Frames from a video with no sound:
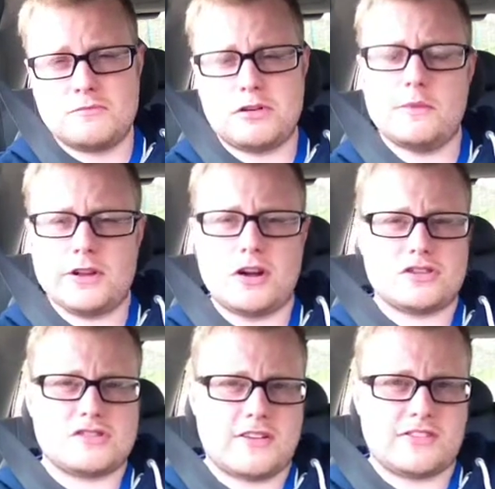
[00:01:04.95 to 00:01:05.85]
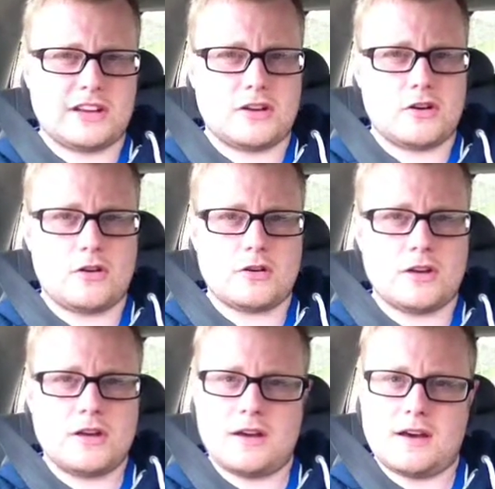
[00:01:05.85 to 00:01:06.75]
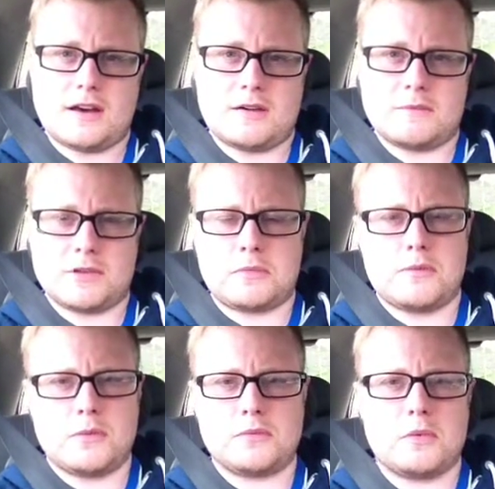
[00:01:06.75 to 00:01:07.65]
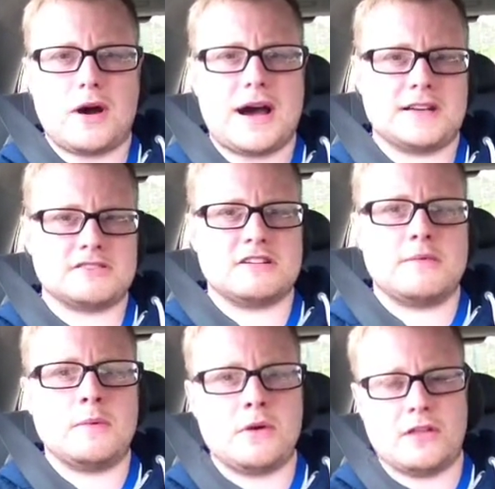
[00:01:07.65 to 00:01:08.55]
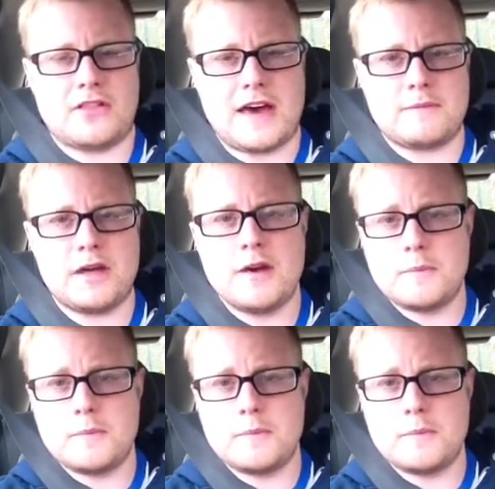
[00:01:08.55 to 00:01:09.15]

Probably not a traffic cone. Um, you probably wouldn't put ice cream in one of them.